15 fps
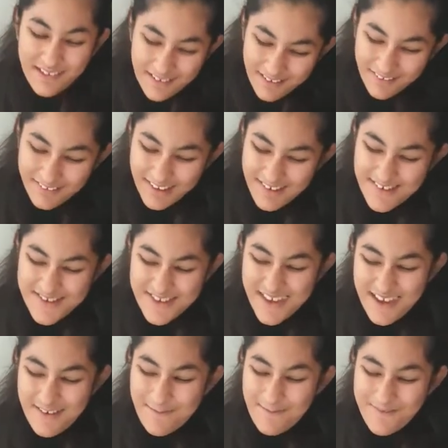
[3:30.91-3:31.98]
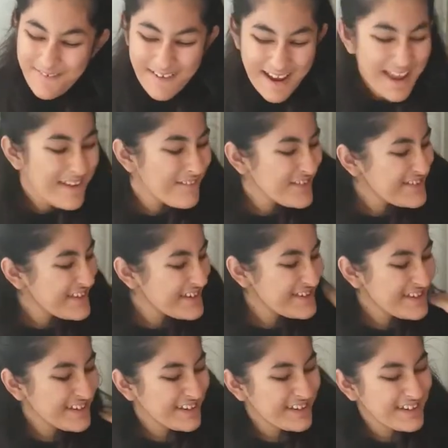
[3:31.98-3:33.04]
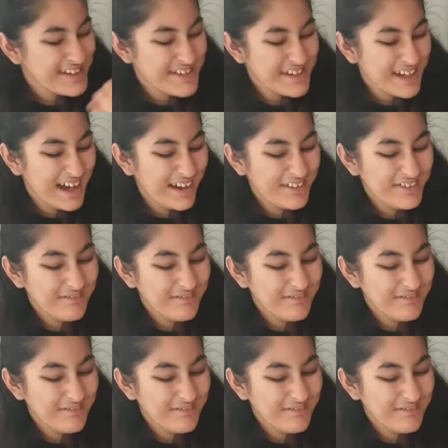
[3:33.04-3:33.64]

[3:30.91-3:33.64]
"Oh, that was so brave, you're such a good child,